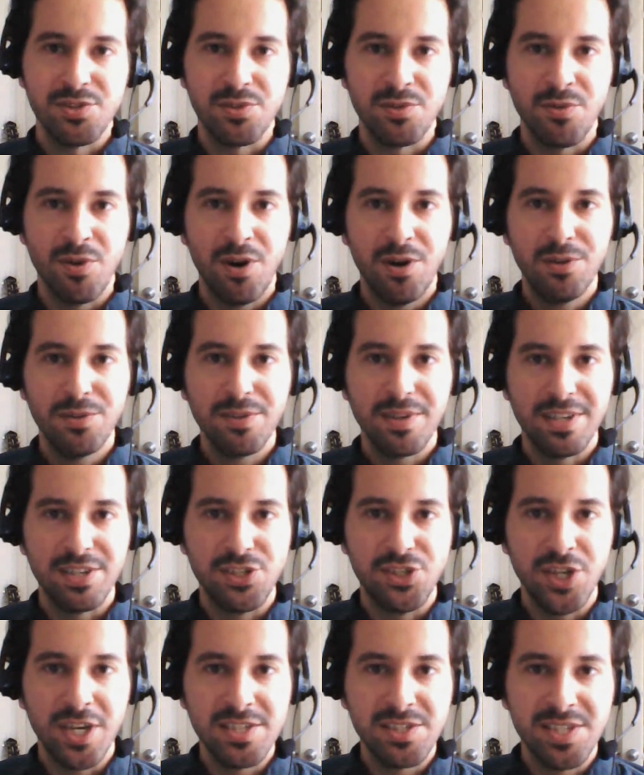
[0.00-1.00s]
So they're all
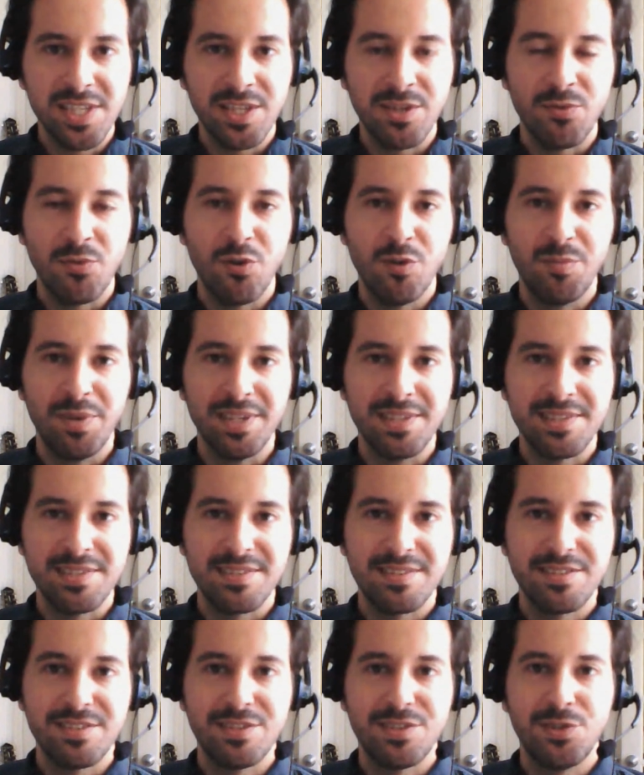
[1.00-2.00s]
adjusting their
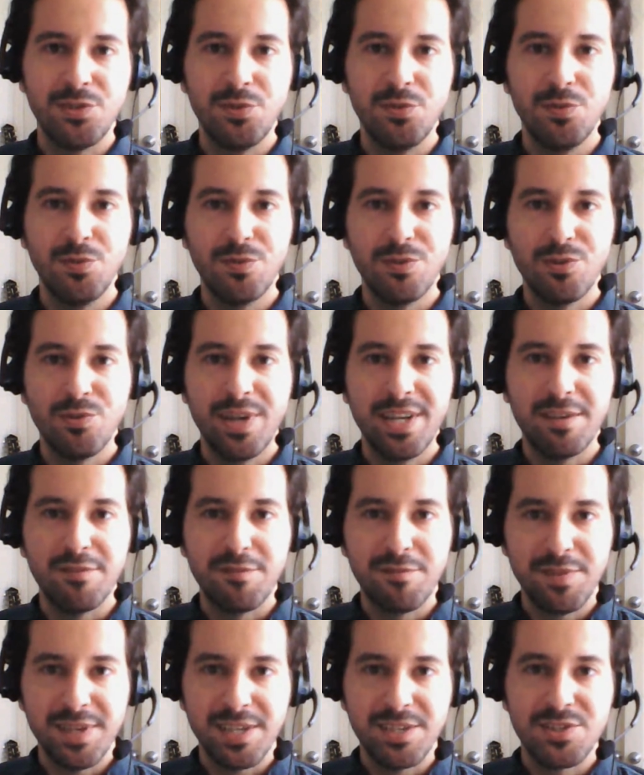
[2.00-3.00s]
orbits to create a
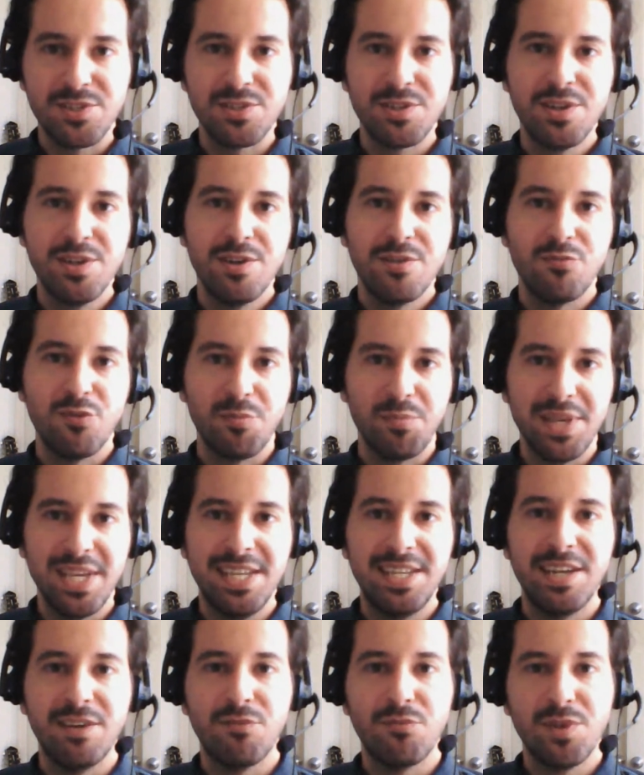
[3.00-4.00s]
fixed
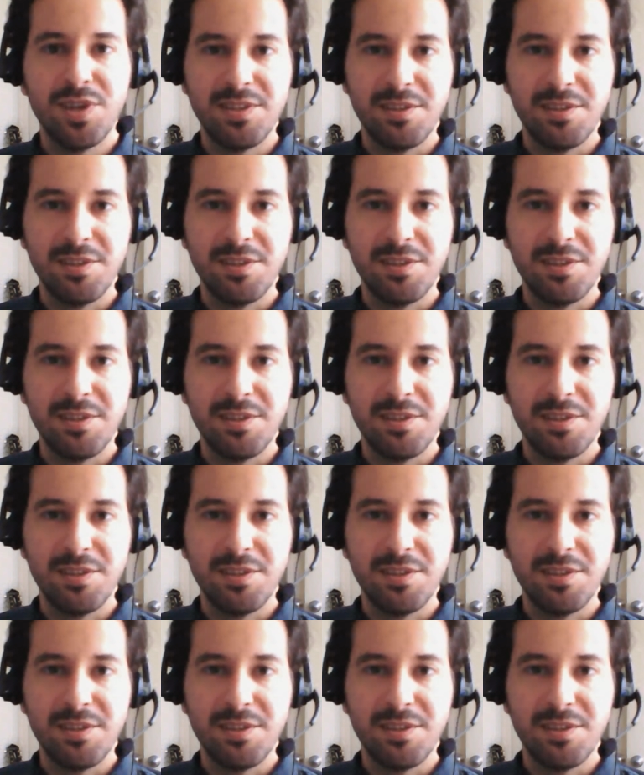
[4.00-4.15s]
repeating